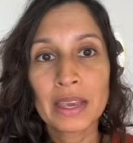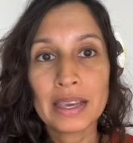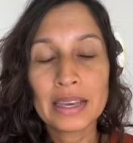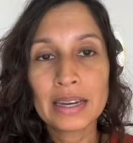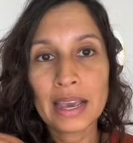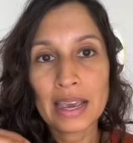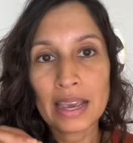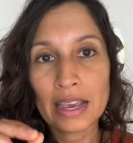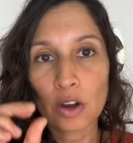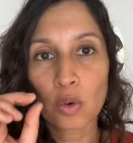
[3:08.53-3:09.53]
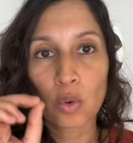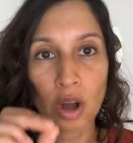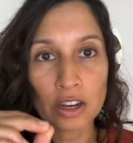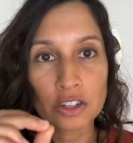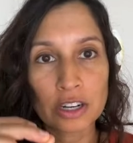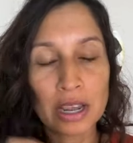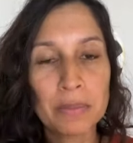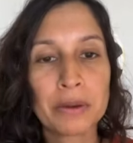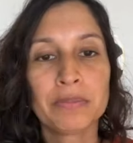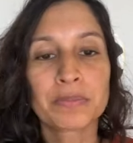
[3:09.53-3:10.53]
in a rod
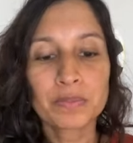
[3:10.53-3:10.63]
shape.